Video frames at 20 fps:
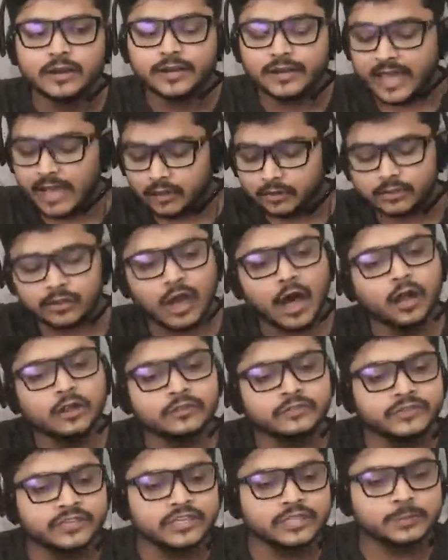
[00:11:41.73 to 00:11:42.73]
Now,
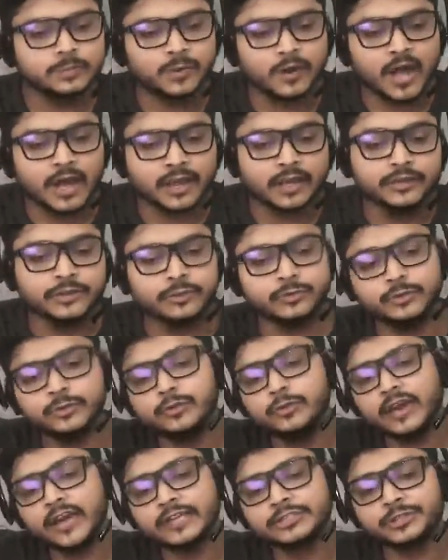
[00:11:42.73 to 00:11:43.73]
all of these products,
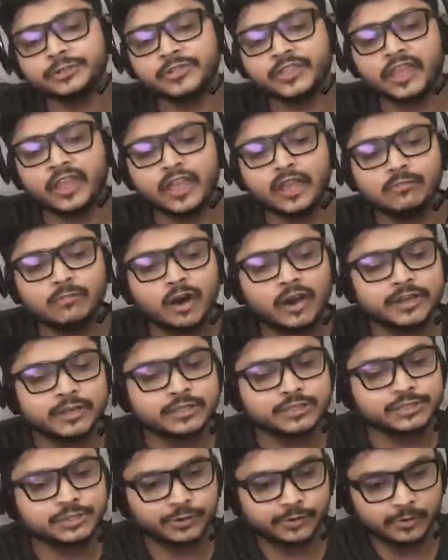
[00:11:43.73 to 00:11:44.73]
you guys are thinking about
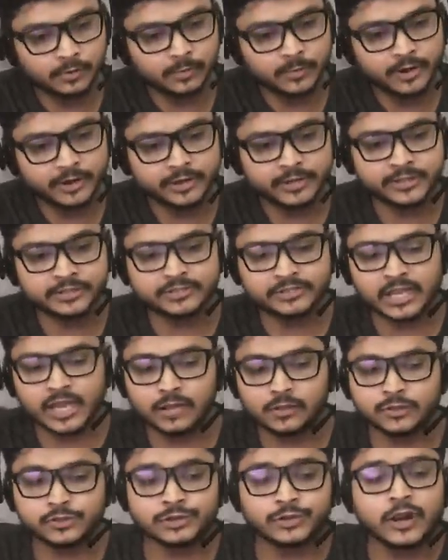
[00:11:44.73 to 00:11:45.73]
external marketing
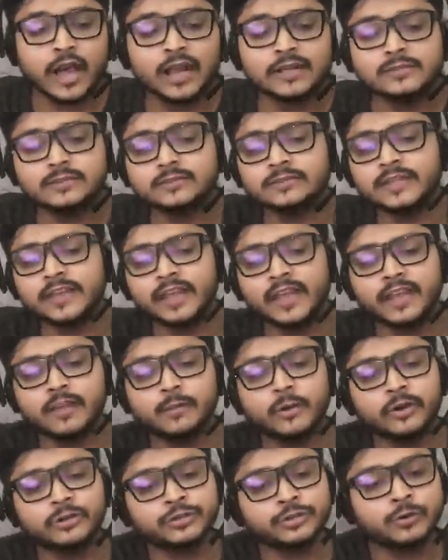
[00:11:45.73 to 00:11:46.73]
channels. You're not thinking
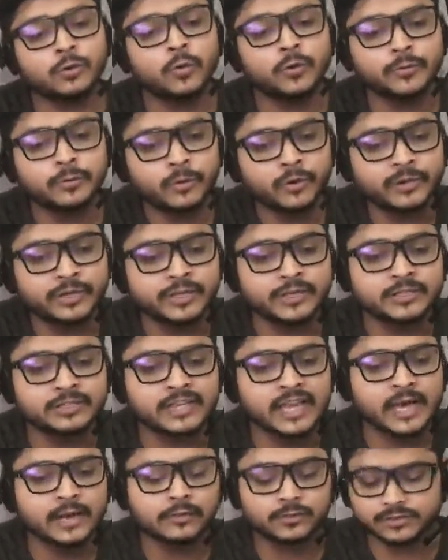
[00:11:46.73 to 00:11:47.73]
about your own marketing
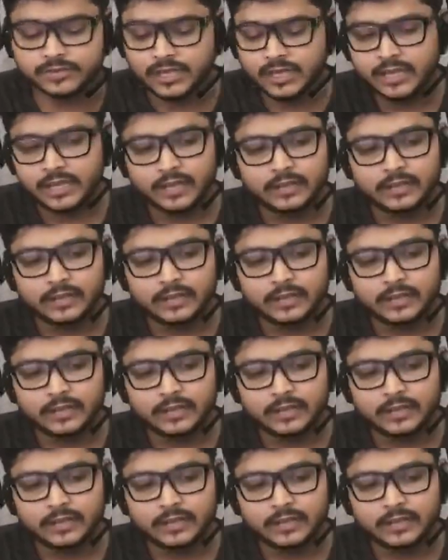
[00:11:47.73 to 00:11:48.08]
channels.